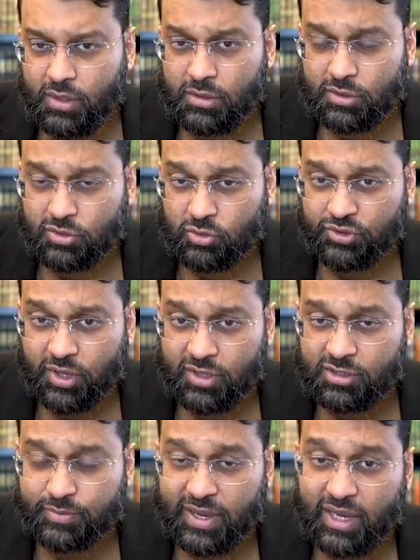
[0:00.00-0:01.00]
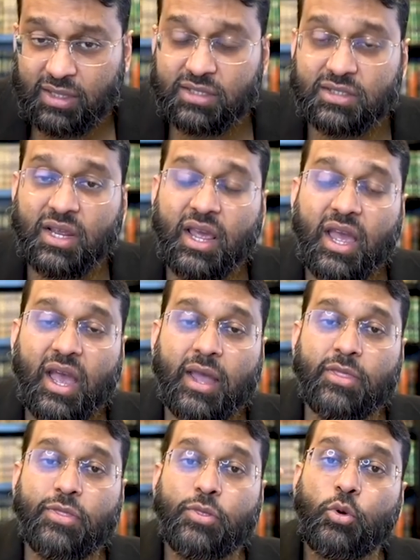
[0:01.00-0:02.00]
the Sultan's palace,
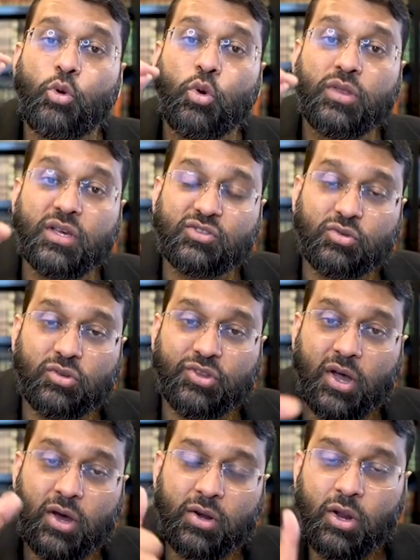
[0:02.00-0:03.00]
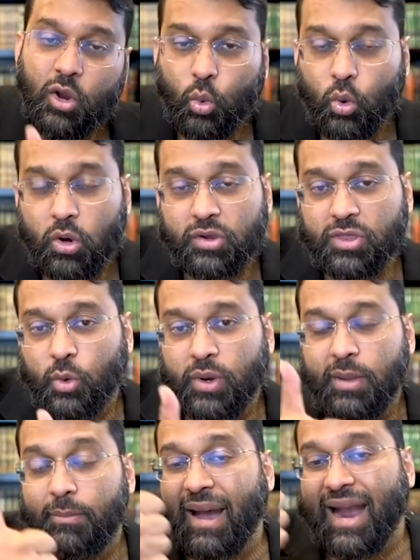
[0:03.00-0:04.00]
and through the Sultan work their
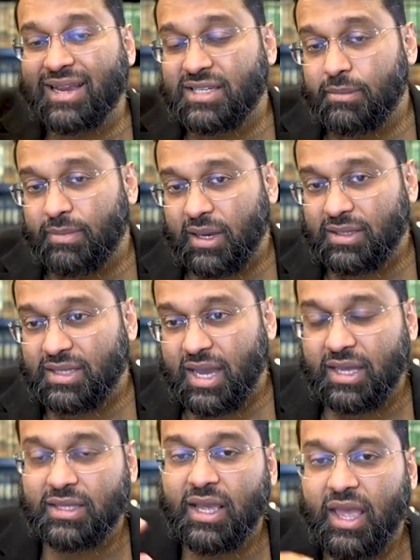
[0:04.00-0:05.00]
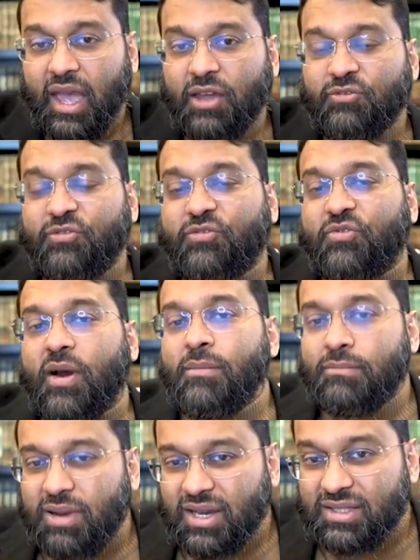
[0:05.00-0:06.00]
way back to Baghdad, and
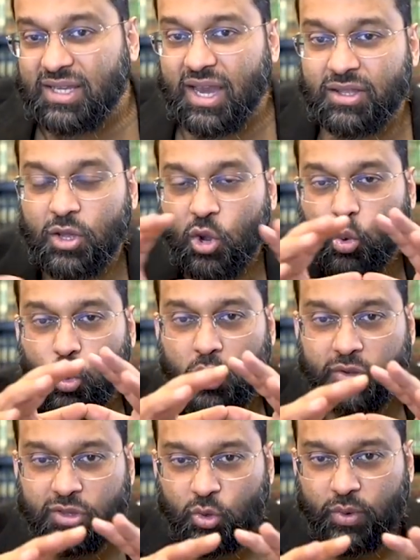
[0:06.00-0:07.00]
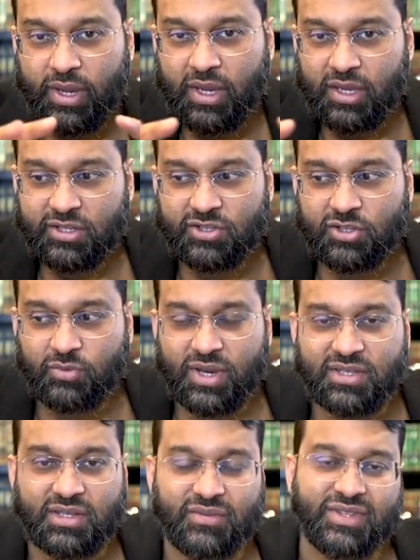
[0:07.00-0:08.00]
from Baghdad work their way to the
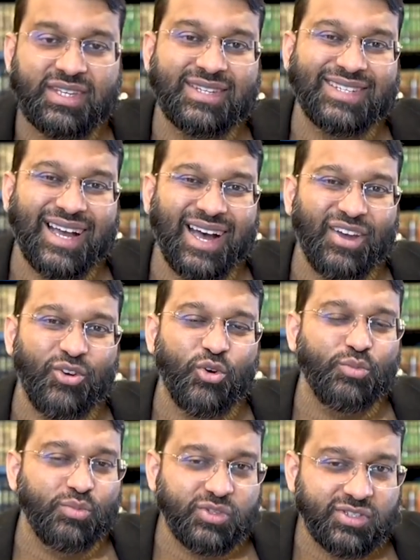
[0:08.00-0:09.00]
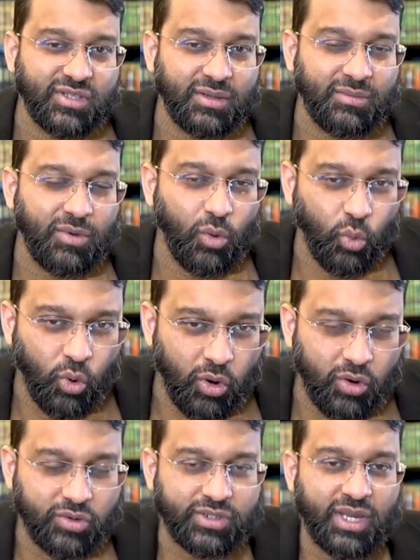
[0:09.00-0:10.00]
rest of the entire Muslim
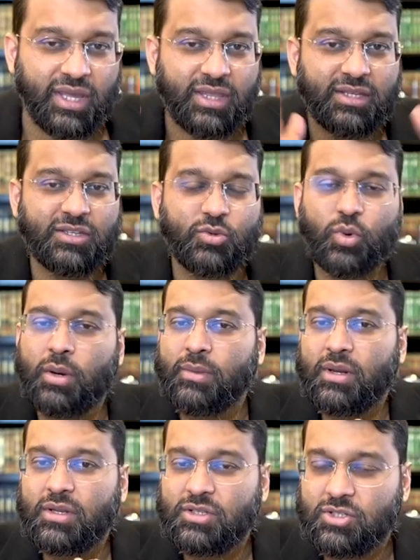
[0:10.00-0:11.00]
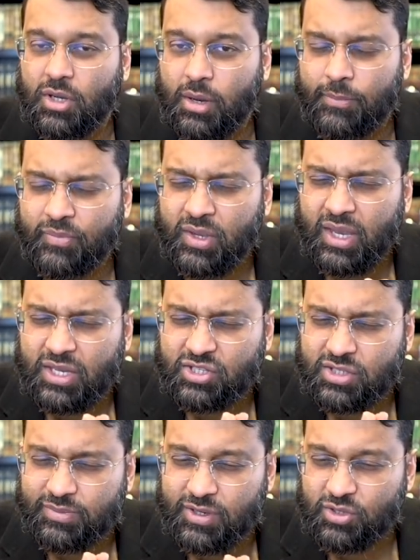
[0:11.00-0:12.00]
world. This is where I'm going to stop and
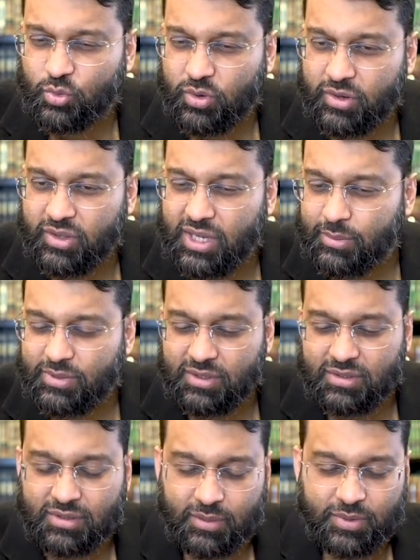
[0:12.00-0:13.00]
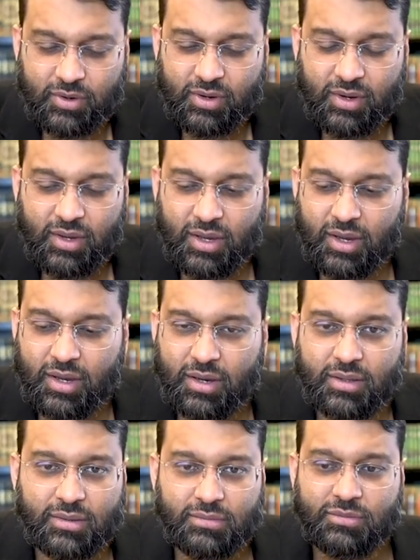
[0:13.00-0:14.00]
just mention one of the campusing stop here.
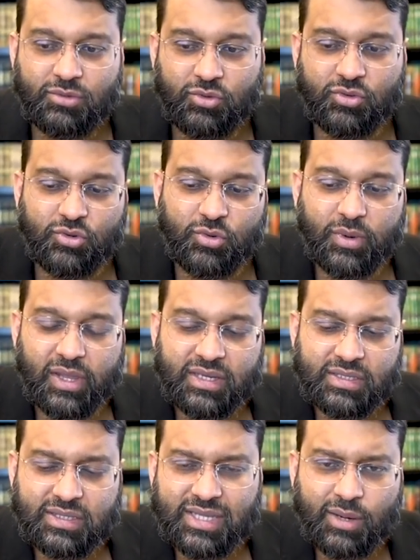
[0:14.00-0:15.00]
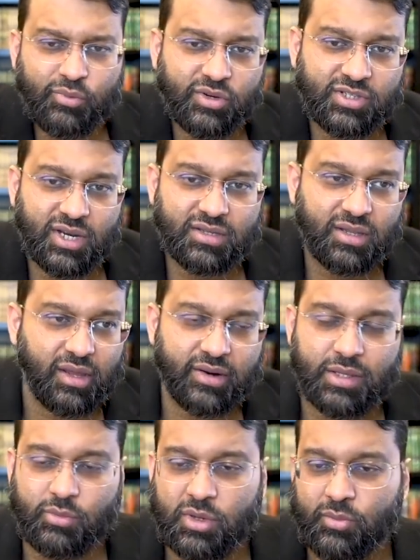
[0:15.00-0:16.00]
Uh, you do realize these library chats, a lot
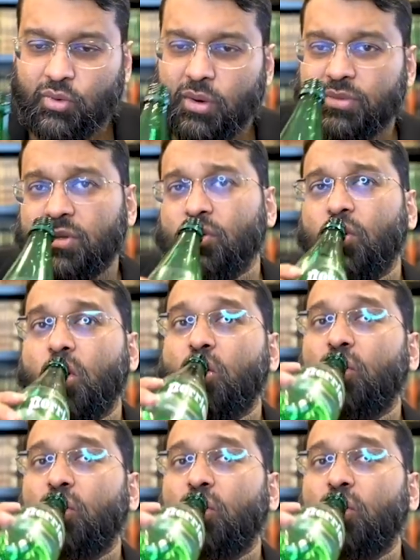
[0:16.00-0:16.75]
of them are impromptu,